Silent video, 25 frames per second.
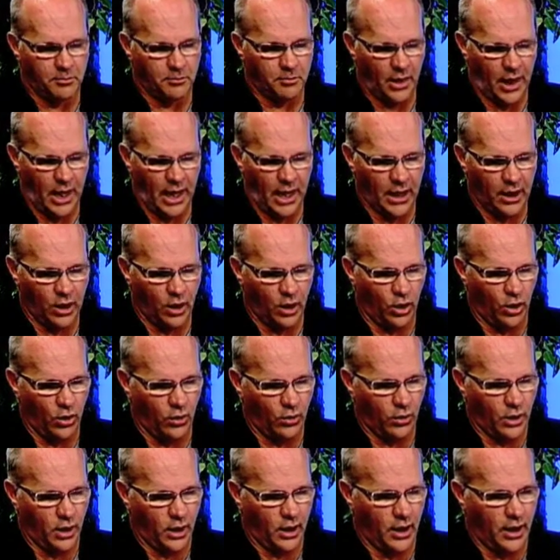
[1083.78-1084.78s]

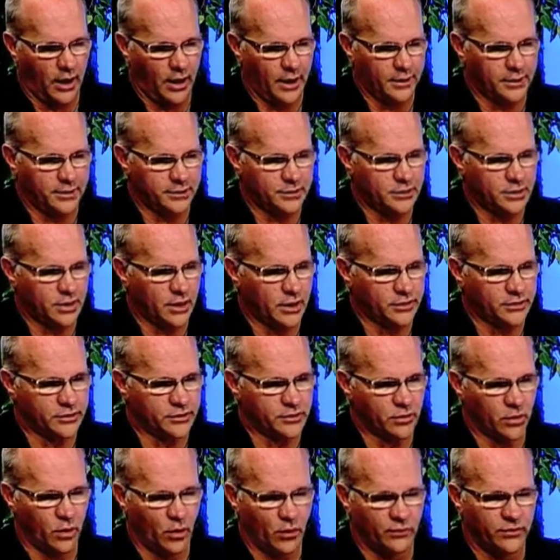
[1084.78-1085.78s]
bio on Judge
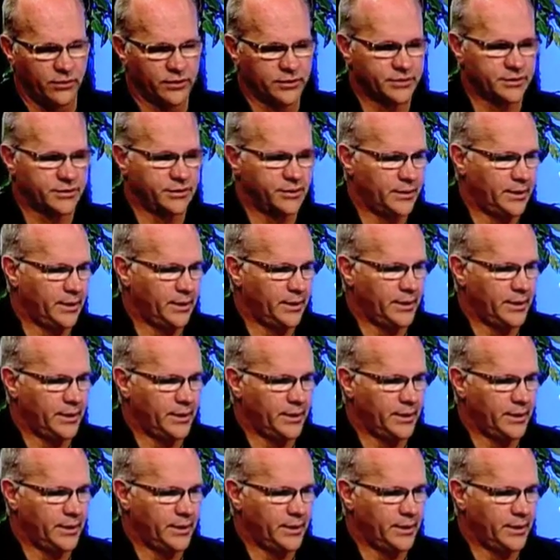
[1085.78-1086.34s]
Sovis